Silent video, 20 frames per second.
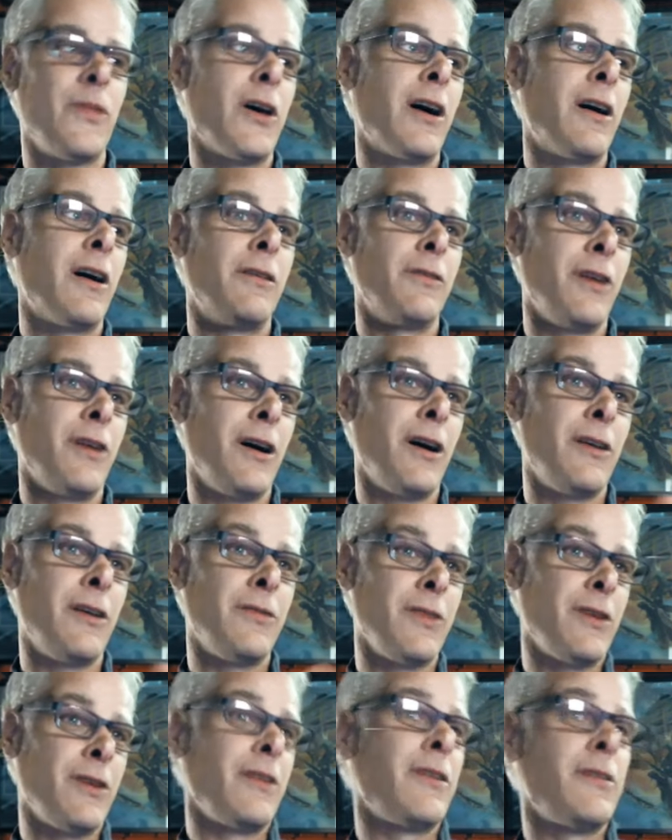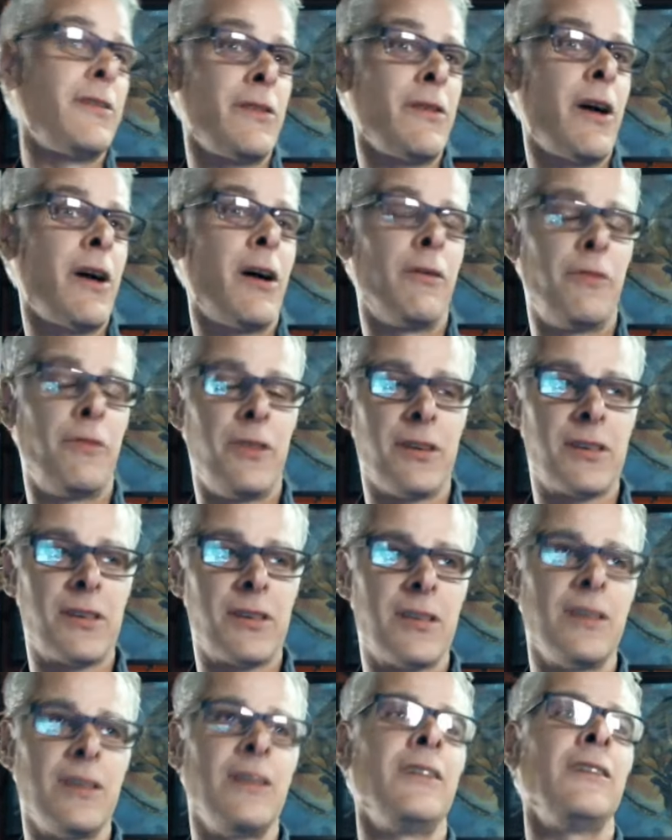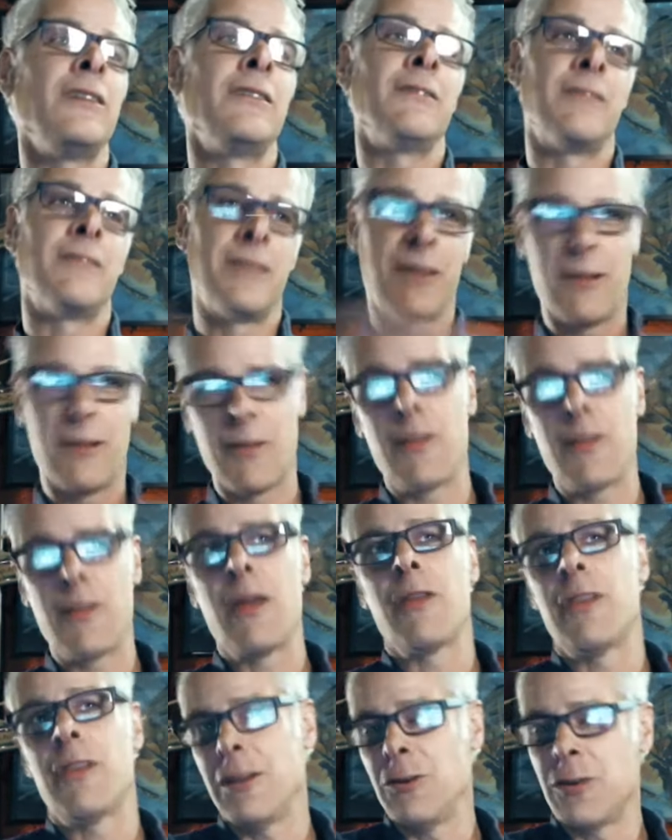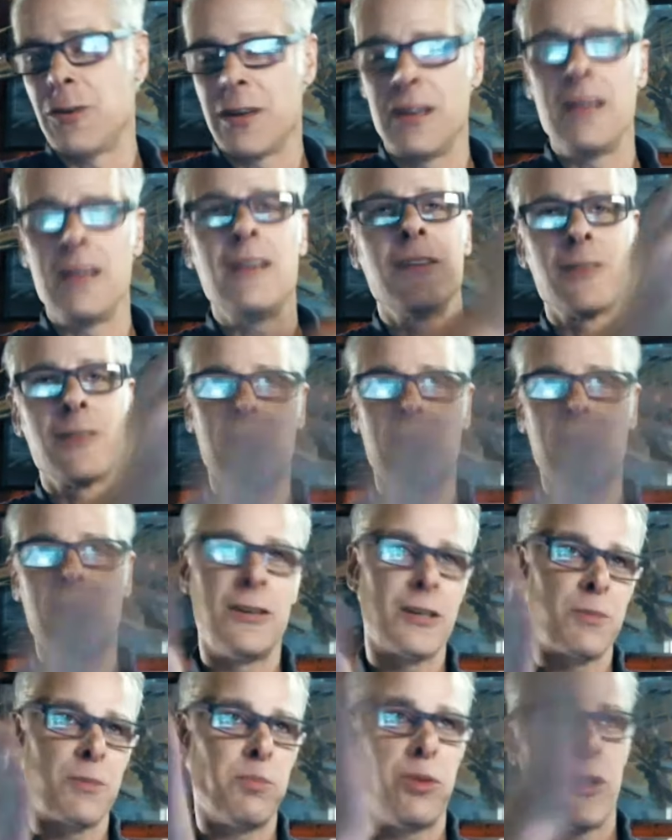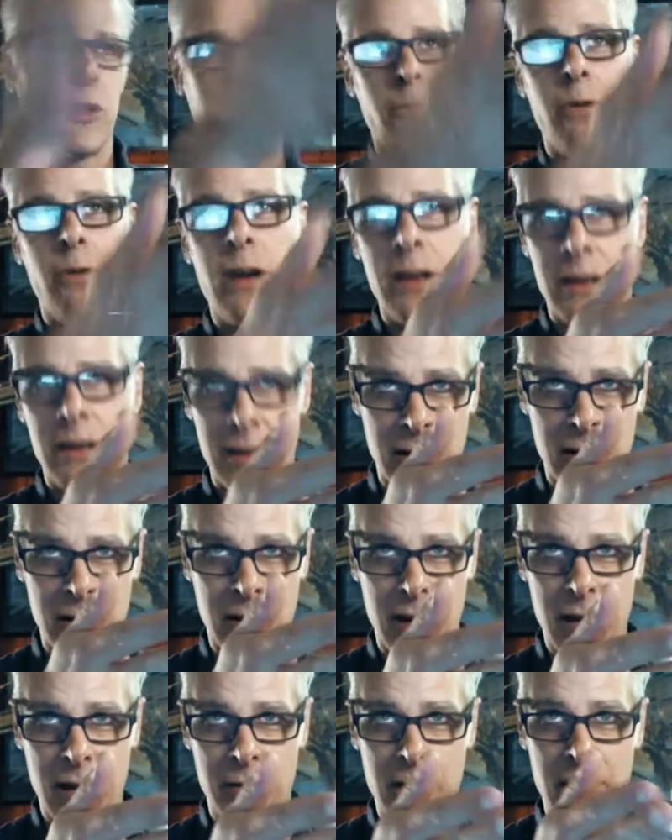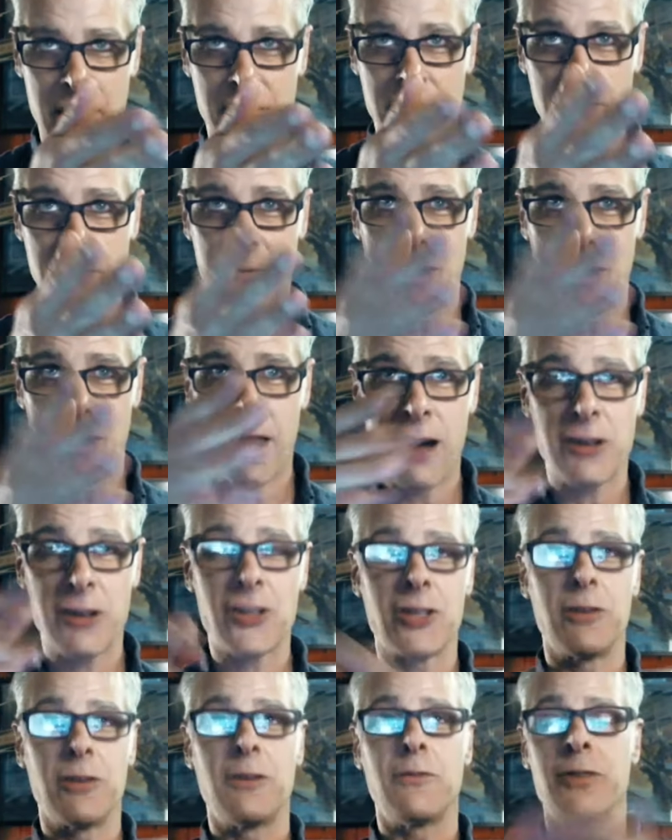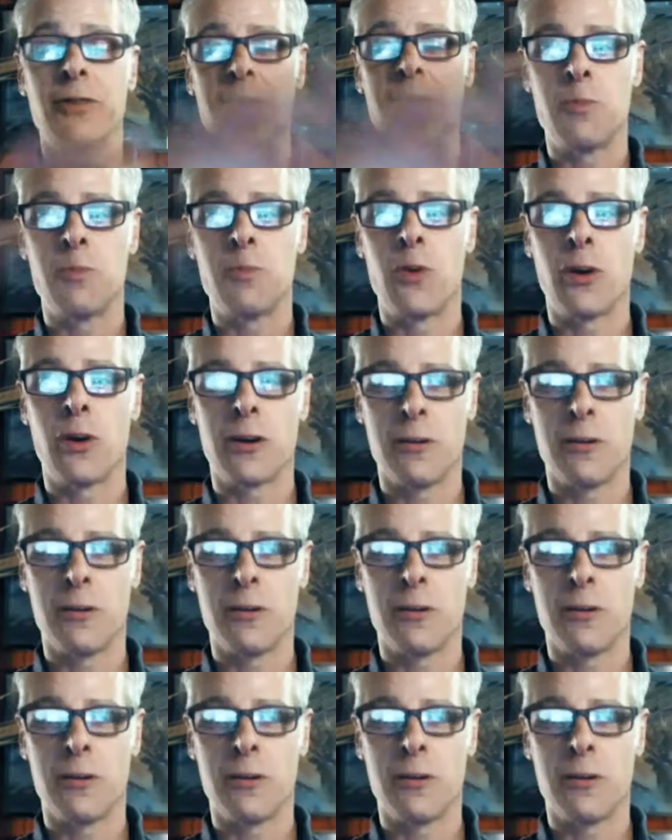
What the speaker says: the scene that you could easily just plug right into Life After Flash, so it feels more